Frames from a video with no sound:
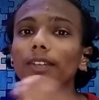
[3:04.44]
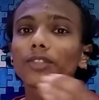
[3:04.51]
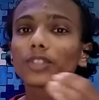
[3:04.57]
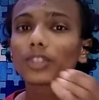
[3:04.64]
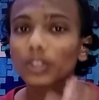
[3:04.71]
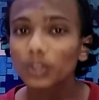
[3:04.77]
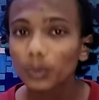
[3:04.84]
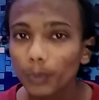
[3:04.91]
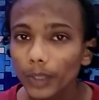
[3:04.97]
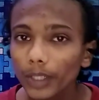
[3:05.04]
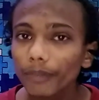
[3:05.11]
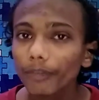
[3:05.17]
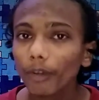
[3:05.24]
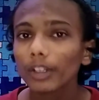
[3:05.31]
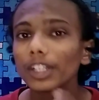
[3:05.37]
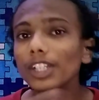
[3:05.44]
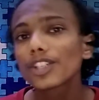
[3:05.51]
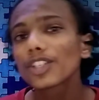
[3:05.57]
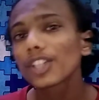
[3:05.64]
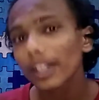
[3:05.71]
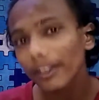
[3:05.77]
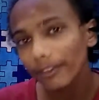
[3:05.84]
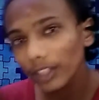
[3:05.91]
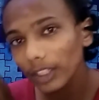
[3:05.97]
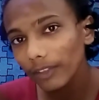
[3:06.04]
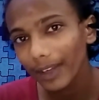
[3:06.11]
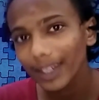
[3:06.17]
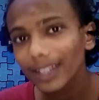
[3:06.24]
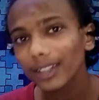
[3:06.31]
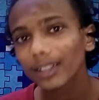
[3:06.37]
gives the speed for each and
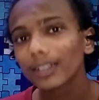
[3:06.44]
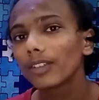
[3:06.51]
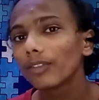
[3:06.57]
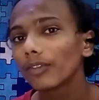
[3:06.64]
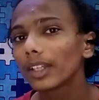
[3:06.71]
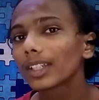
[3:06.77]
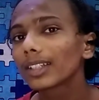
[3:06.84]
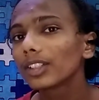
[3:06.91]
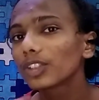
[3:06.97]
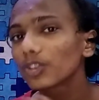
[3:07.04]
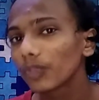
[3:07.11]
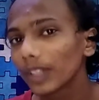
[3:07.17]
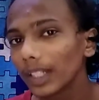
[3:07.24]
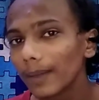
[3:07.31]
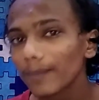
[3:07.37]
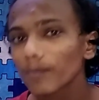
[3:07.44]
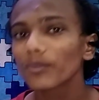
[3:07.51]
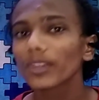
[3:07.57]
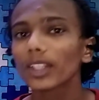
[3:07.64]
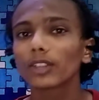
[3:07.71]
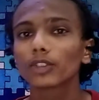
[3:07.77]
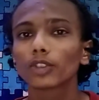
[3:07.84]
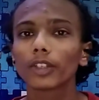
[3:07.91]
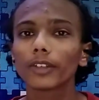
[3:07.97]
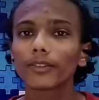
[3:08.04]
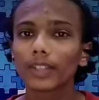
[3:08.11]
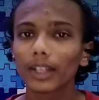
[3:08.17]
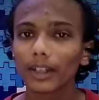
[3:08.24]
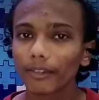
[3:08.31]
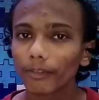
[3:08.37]
every vehicle's wheel. So
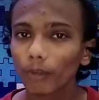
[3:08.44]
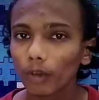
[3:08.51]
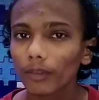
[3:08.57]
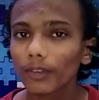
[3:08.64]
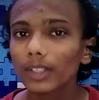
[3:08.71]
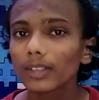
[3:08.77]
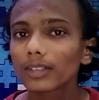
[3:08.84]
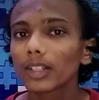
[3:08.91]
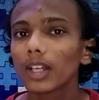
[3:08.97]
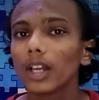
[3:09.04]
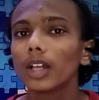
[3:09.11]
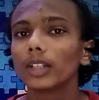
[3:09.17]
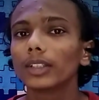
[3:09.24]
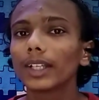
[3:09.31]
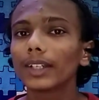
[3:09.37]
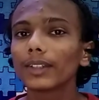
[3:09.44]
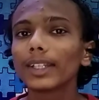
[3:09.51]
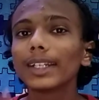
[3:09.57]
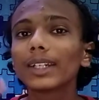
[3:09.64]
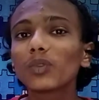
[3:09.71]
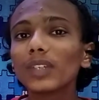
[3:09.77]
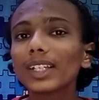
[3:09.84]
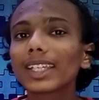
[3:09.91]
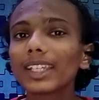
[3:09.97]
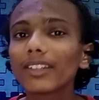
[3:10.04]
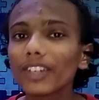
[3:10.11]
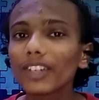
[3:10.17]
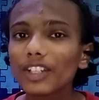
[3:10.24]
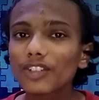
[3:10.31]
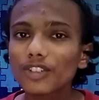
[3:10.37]
if there are four wheels, then it will
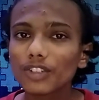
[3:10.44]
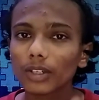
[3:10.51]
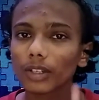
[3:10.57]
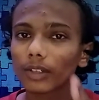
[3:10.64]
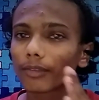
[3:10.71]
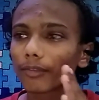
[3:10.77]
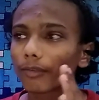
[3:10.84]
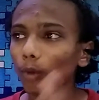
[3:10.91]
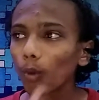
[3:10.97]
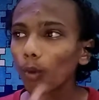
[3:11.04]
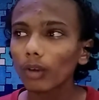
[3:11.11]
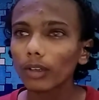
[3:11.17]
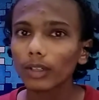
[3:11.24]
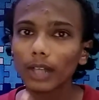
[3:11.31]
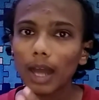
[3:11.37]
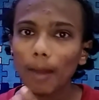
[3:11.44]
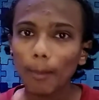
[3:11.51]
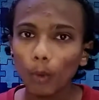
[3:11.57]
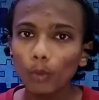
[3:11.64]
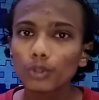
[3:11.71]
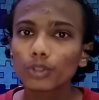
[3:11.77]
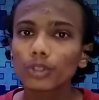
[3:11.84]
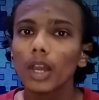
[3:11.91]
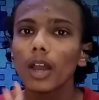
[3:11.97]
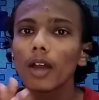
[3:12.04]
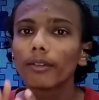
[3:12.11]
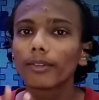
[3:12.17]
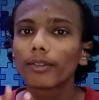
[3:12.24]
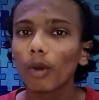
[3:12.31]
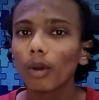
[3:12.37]
give each four amounts
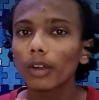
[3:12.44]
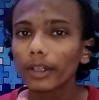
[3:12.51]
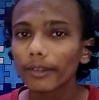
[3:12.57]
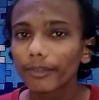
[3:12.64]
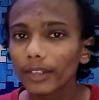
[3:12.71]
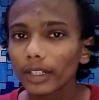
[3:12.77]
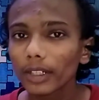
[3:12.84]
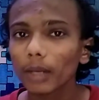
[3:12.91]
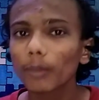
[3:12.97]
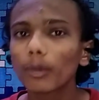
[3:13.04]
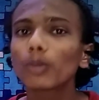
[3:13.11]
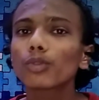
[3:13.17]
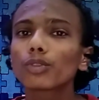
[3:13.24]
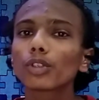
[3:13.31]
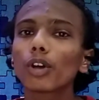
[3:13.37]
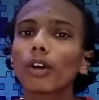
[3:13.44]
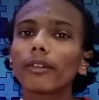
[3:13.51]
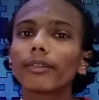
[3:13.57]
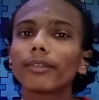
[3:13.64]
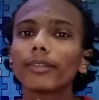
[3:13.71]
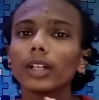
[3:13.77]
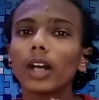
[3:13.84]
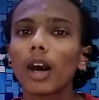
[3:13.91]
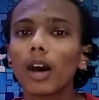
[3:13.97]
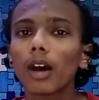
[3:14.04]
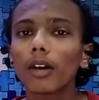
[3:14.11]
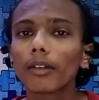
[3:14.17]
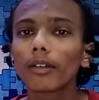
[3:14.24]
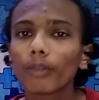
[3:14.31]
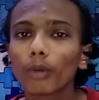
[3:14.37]
for different amounts of
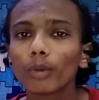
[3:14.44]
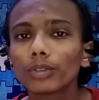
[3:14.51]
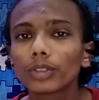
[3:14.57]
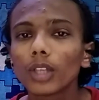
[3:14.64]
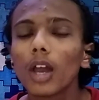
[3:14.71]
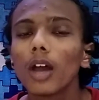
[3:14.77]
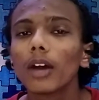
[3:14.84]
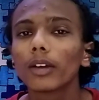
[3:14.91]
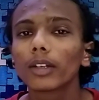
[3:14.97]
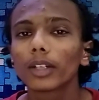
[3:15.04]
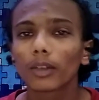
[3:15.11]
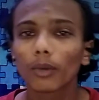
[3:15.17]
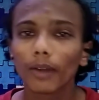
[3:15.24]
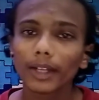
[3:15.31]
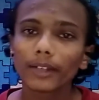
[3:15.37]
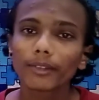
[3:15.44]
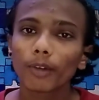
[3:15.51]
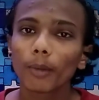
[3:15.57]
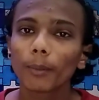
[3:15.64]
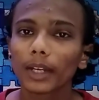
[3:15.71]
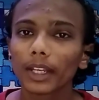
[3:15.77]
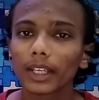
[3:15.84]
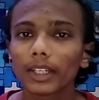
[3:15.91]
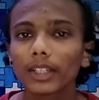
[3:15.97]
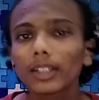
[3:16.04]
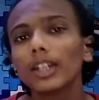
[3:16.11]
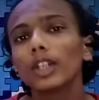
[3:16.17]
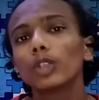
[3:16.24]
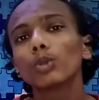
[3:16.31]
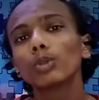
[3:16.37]
force required for
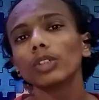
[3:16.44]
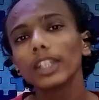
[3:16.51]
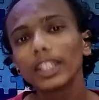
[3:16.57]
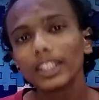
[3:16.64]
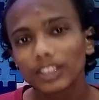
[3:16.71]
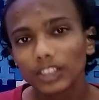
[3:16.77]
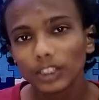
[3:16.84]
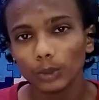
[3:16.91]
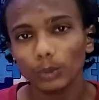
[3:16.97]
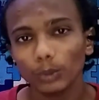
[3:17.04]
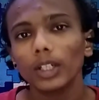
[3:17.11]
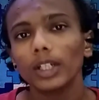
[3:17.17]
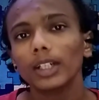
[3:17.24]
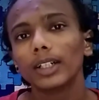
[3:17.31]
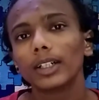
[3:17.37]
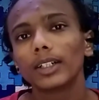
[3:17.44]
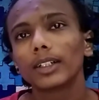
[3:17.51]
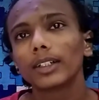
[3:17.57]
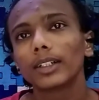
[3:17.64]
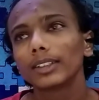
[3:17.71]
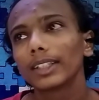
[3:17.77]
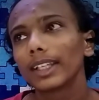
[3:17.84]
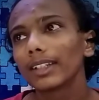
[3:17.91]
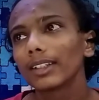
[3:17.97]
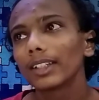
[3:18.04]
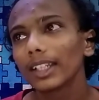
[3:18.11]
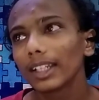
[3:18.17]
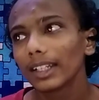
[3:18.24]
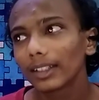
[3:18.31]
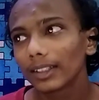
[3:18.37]
braking to the ECU. Then